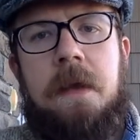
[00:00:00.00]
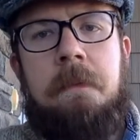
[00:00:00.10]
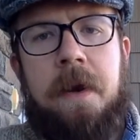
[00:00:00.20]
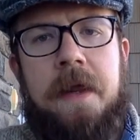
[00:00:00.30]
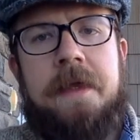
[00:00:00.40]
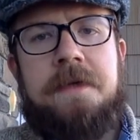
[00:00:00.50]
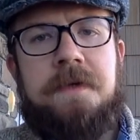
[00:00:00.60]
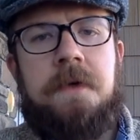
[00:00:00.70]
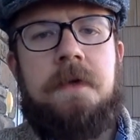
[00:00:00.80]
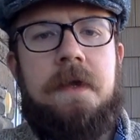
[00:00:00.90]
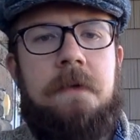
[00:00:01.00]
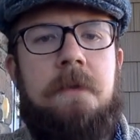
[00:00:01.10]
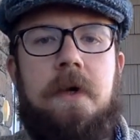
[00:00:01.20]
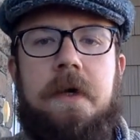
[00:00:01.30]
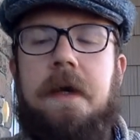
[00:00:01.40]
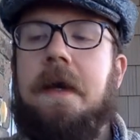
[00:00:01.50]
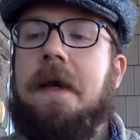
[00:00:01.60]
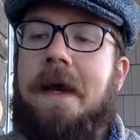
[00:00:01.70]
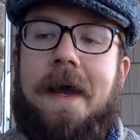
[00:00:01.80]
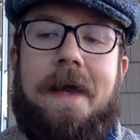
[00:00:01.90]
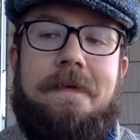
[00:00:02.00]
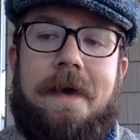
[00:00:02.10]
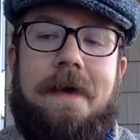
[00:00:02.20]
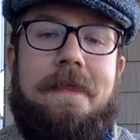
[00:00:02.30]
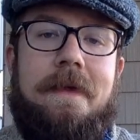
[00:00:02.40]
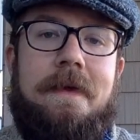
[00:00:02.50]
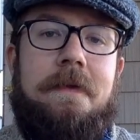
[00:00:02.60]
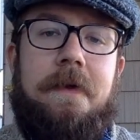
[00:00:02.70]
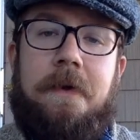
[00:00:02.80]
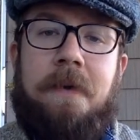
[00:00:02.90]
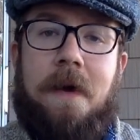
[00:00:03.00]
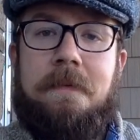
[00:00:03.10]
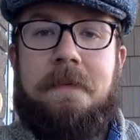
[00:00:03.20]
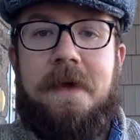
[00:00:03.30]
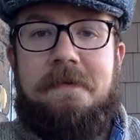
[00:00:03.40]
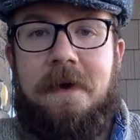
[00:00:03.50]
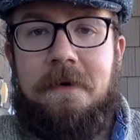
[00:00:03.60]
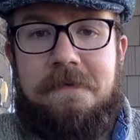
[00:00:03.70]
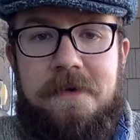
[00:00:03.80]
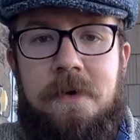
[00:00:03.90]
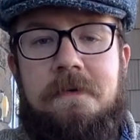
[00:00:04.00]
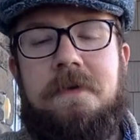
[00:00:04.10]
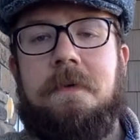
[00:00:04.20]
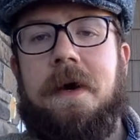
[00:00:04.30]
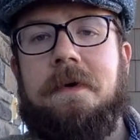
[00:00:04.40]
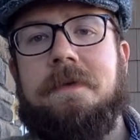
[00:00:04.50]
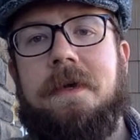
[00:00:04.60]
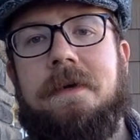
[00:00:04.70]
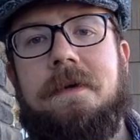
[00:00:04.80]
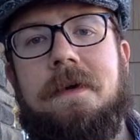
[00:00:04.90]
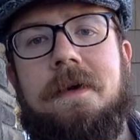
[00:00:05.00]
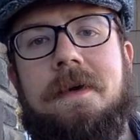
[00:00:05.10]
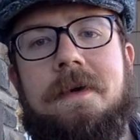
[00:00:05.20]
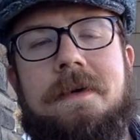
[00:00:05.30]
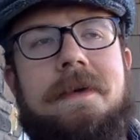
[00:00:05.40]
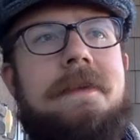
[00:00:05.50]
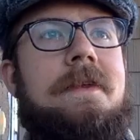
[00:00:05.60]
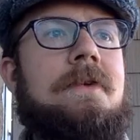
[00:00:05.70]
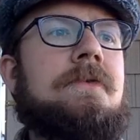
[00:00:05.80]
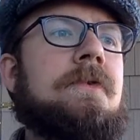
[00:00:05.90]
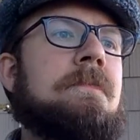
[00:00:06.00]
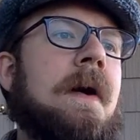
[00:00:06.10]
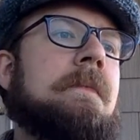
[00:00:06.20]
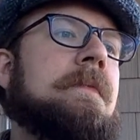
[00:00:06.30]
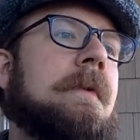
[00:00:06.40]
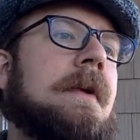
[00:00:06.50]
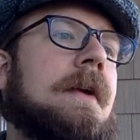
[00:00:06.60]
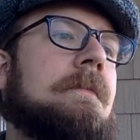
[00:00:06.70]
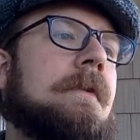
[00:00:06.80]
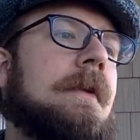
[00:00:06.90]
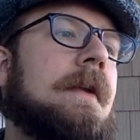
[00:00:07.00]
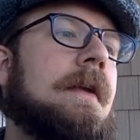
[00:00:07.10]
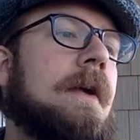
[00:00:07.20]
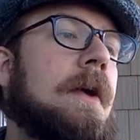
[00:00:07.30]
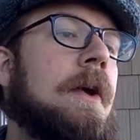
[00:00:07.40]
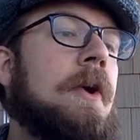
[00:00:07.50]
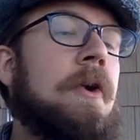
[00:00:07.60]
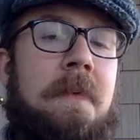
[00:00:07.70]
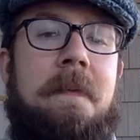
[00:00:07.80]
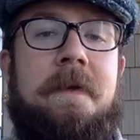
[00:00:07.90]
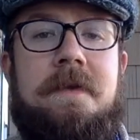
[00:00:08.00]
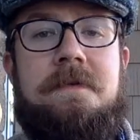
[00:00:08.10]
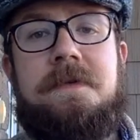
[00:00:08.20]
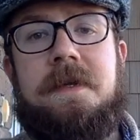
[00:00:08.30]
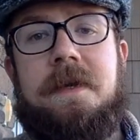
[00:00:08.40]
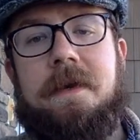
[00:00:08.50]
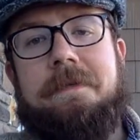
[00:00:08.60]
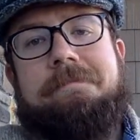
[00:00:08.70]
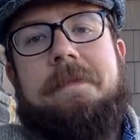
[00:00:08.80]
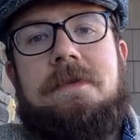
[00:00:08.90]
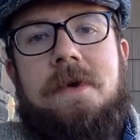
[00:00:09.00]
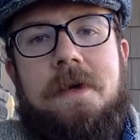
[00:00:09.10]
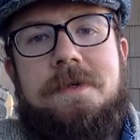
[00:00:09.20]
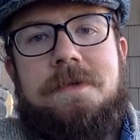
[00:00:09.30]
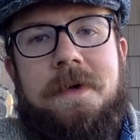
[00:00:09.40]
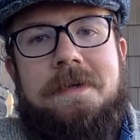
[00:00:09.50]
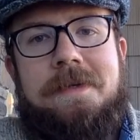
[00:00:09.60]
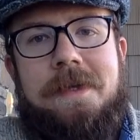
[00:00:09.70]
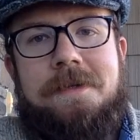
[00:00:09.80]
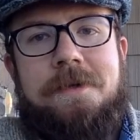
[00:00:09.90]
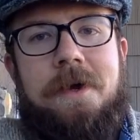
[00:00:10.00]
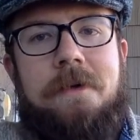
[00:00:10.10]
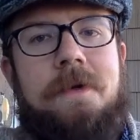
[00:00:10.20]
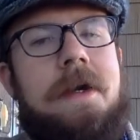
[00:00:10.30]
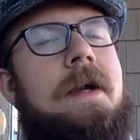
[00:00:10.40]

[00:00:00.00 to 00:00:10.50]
But I think it's a good little book. And I think there are probably a fair few of you out there in the YouTube pipe smoking community who might be interested in it. And so I just wanted to let you know.